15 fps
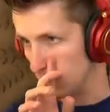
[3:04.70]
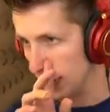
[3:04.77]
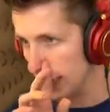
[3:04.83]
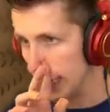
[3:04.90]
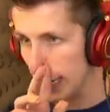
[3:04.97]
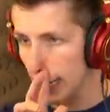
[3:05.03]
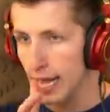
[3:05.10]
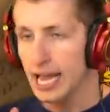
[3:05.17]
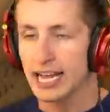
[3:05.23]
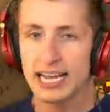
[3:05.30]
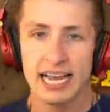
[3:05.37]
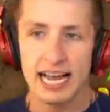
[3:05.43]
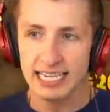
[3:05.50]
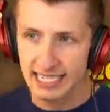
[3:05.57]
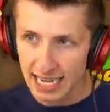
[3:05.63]
right?
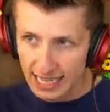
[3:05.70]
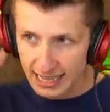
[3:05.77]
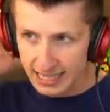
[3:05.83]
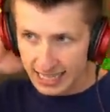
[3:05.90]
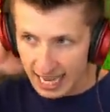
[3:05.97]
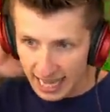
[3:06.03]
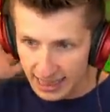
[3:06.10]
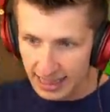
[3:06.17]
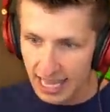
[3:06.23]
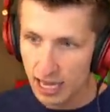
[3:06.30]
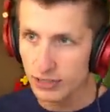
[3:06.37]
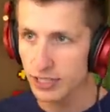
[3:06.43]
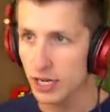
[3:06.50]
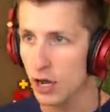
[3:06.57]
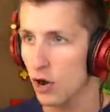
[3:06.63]
yeah,
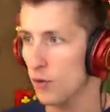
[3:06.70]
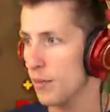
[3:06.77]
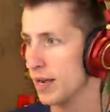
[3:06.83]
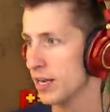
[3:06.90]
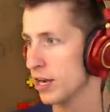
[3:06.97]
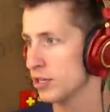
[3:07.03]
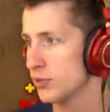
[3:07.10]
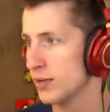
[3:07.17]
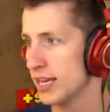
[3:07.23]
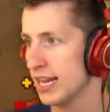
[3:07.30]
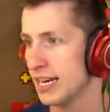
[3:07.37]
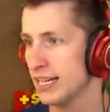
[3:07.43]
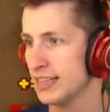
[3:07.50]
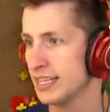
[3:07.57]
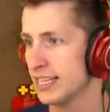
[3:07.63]
10,000. 10, oh my gosh, we can't
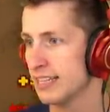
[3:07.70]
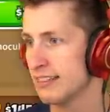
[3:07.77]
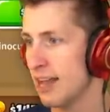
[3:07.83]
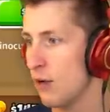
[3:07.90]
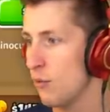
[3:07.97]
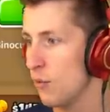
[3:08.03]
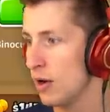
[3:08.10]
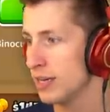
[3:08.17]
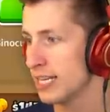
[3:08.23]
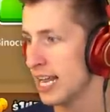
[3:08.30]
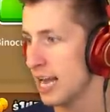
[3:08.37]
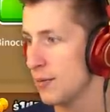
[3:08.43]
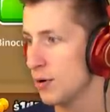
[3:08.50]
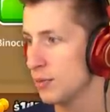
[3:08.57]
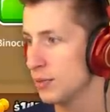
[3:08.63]
hit the, that one
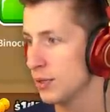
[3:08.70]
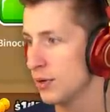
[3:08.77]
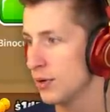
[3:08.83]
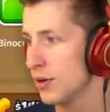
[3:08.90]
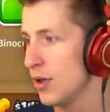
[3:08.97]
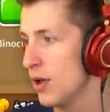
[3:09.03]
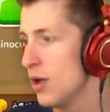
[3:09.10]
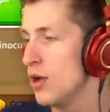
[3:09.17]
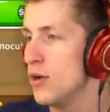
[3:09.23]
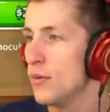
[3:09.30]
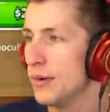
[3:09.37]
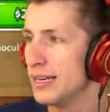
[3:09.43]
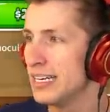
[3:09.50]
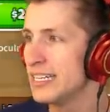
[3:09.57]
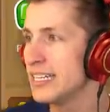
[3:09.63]
camo balloon.
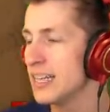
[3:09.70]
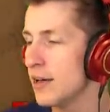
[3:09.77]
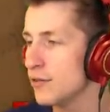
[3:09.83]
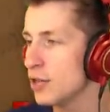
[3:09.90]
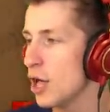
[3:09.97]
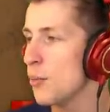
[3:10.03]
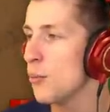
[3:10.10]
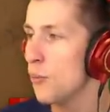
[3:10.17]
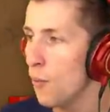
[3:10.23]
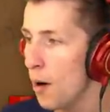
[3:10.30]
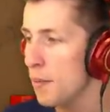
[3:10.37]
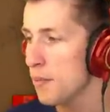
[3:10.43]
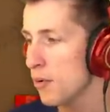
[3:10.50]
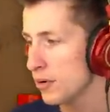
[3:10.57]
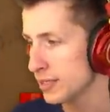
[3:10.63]
We need to level up
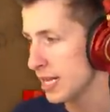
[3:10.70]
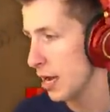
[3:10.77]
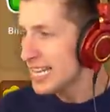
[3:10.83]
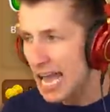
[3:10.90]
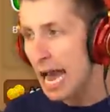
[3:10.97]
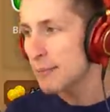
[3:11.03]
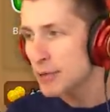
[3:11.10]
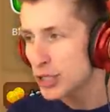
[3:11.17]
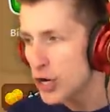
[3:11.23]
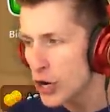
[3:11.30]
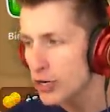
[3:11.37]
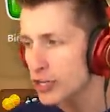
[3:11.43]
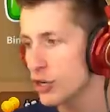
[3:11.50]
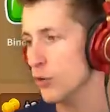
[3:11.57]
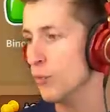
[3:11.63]
one more time. Captain
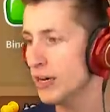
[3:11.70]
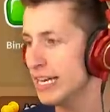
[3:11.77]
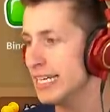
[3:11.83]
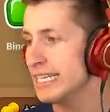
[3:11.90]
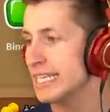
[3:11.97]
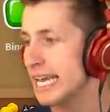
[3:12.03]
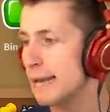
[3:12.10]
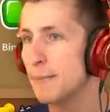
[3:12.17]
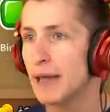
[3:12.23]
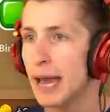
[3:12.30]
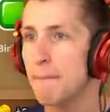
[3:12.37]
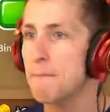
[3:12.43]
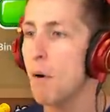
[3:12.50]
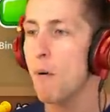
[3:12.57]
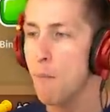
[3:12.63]
Churchill, we need to keep
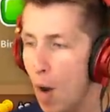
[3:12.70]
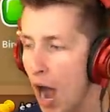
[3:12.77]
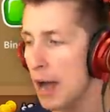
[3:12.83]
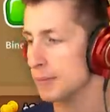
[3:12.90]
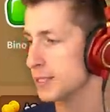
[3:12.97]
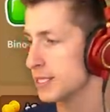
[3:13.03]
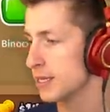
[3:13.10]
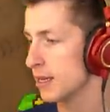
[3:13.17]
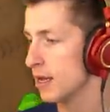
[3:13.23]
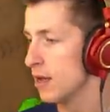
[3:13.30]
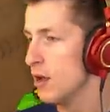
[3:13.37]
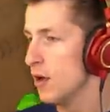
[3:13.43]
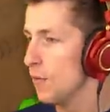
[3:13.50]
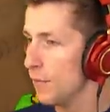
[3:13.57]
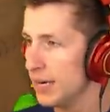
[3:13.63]
getting more pops.
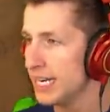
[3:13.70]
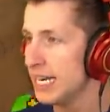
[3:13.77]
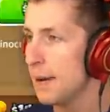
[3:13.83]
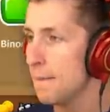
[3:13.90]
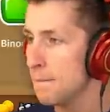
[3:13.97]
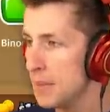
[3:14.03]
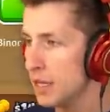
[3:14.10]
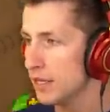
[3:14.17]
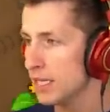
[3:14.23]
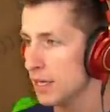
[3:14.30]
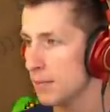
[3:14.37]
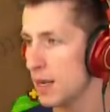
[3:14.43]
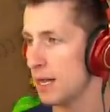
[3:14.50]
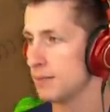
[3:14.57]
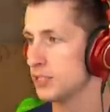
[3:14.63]
We need a million
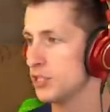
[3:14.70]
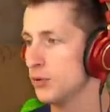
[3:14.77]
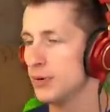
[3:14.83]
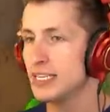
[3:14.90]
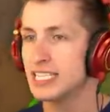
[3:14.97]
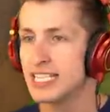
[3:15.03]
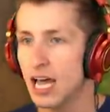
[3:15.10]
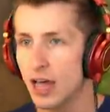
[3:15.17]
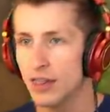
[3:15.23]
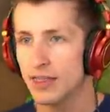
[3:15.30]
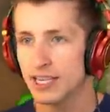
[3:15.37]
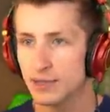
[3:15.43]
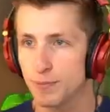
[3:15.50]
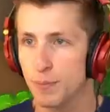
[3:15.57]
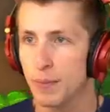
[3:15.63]
pops. Do we sell
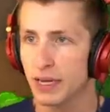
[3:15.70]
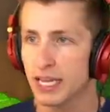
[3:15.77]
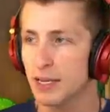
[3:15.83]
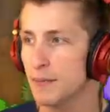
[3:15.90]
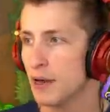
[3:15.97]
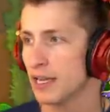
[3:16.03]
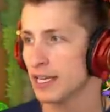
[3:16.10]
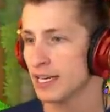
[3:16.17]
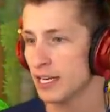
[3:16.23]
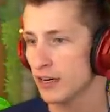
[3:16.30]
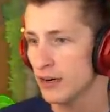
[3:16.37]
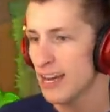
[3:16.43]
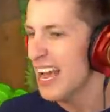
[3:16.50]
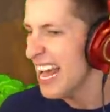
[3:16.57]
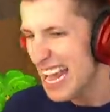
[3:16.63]
this monkey
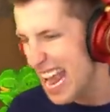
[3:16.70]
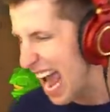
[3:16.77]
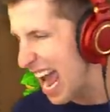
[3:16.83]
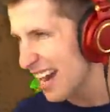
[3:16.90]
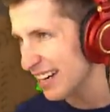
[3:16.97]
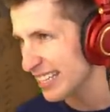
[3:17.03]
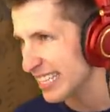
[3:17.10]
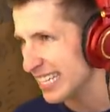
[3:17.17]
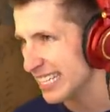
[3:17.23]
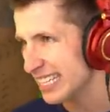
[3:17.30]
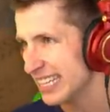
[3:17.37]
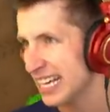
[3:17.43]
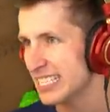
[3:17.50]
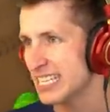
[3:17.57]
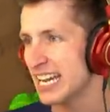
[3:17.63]
buccaneer? Yeah, I don't need it.
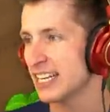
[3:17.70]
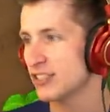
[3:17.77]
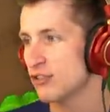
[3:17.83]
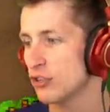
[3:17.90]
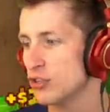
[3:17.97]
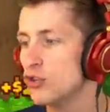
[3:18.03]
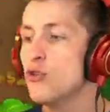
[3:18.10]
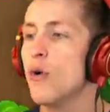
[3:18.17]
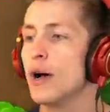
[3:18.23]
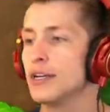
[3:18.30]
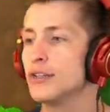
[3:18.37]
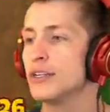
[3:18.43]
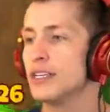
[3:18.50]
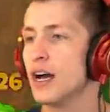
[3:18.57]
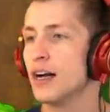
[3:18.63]
That's an extra
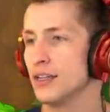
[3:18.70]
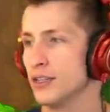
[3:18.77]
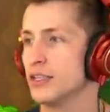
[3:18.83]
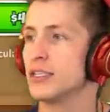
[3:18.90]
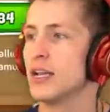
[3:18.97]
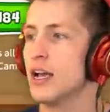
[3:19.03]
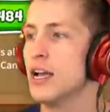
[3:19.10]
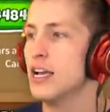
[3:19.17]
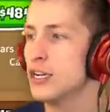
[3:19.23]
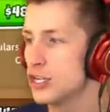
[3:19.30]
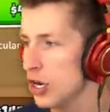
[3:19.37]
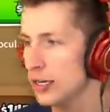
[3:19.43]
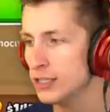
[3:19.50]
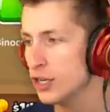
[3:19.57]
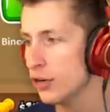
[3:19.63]
$200.
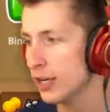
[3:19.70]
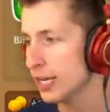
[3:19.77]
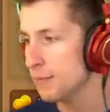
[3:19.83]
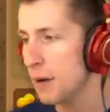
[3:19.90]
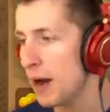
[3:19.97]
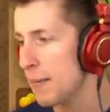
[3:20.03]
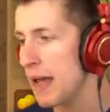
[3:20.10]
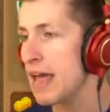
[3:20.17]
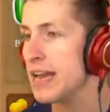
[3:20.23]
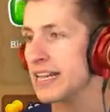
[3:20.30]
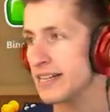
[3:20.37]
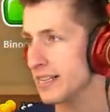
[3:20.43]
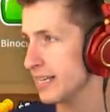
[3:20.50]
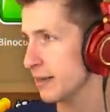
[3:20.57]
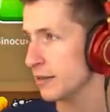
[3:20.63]
Churchill can pop
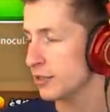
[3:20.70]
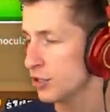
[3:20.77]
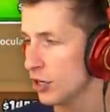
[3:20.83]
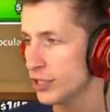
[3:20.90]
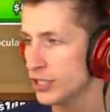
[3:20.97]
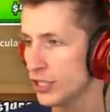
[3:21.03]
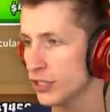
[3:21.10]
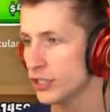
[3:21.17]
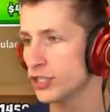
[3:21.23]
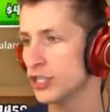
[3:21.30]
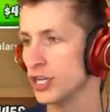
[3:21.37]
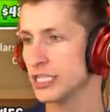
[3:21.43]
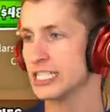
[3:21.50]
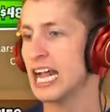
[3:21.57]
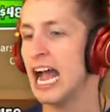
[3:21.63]
anything. Churchill is
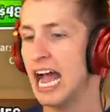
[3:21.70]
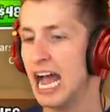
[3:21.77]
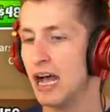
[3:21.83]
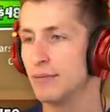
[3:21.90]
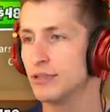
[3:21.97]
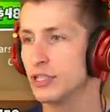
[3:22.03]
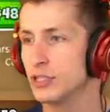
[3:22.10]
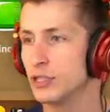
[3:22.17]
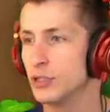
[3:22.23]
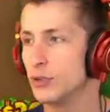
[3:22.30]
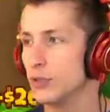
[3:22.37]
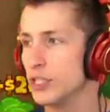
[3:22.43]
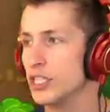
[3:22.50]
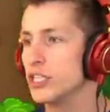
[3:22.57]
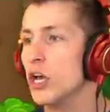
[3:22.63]
just
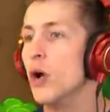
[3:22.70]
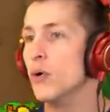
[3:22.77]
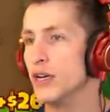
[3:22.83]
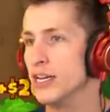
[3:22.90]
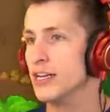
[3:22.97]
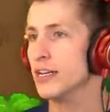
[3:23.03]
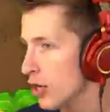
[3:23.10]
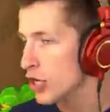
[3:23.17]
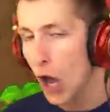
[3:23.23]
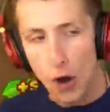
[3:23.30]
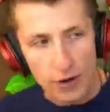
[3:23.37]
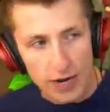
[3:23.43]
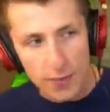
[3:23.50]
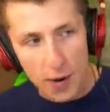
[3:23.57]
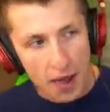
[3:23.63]
absolutely goated.
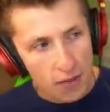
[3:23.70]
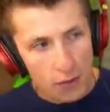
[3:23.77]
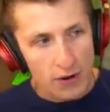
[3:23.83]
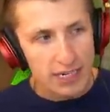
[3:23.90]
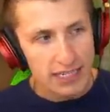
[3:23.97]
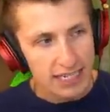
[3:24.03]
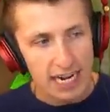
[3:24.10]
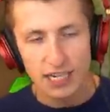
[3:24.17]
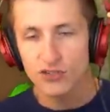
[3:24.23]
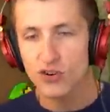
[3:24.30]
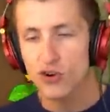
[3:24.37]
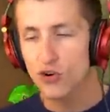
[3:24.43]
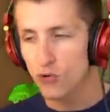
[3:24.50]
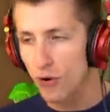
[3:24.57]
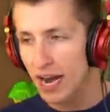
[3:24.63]
Goated, by the way, stands for
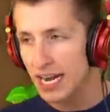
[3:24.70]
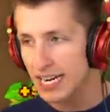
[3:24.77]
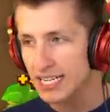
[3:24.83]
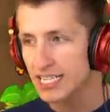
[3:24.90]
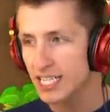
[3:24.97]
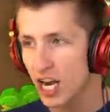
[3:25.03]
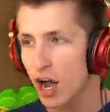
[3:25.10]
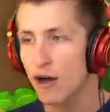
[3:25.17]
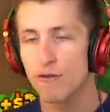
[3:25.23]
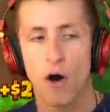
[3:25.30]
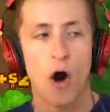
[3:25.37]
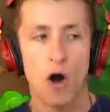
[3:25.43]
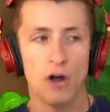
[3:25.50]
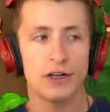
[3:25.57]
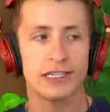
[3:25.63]
greatest of
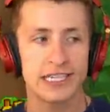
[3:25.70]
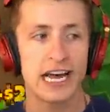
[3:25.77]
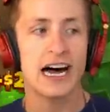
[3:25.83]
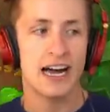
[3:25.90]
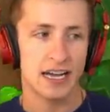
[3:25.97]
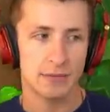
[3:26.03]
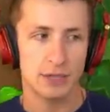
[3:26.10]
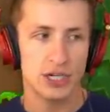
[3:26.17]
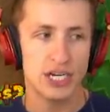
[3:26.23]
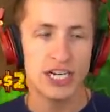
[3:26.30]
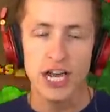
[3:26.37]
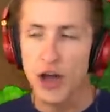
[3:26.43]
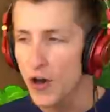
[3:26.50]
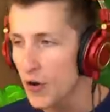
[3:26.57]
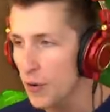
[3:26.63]
all time.
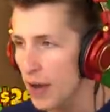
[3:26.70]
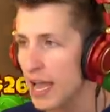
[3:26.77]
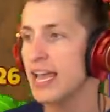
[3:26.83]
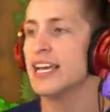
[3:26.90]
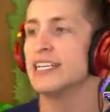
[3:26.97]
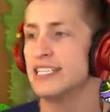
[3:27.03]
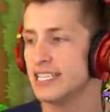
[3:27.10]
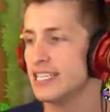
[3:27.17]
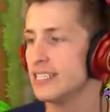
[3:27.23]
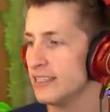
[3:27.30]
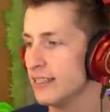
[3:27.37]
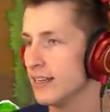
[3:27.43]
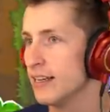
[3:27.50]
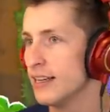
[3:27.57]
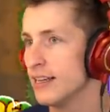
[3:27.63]
G-O-A-T.
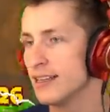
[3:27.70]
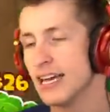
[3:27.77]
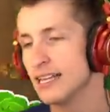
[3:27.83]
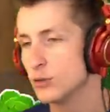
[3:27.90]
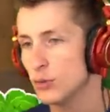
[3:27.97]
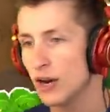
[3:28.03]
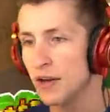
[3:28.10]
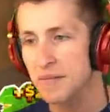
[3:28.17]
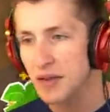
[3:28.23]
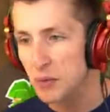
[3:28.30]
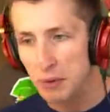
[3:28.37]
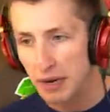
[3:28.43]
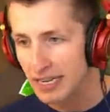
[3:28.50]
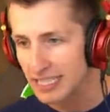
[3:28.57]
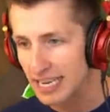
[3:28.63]
That's what I mean
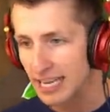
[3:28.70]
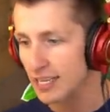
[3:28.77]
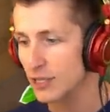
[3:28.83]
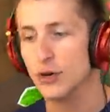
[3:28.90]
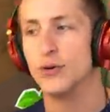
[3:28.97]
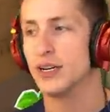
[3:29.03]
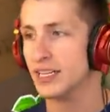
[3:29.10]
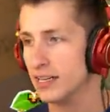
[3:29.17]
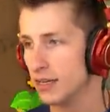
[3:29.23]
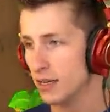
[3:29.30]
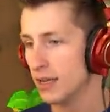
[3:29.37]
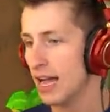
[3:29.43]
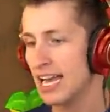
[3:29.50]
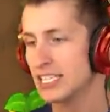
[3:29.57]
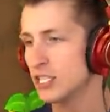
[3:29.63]
when I say goated.
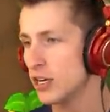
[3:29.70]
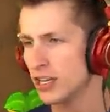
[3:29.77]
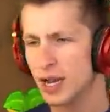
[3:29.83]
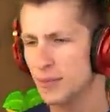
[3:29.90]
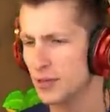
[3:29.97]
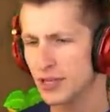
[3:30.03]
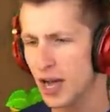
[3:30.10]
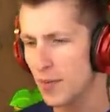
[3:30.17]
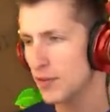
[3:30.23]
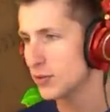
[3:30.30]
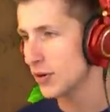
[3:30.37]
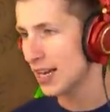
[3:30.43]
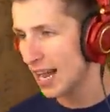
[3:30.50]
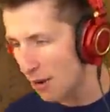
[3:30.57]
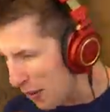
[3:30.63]
I saw a couple of comments
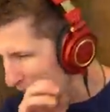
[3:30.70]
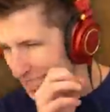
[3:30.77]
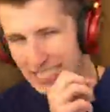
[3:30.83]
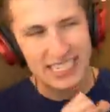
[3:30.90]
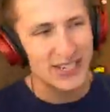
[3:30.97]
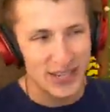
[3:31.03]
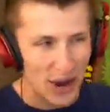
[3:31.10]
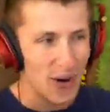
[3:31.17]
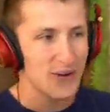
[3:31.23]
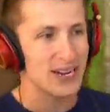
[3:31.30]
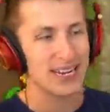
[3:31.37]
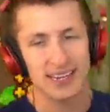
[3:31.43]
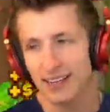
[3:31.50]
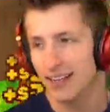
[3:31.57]
were like, why is goated?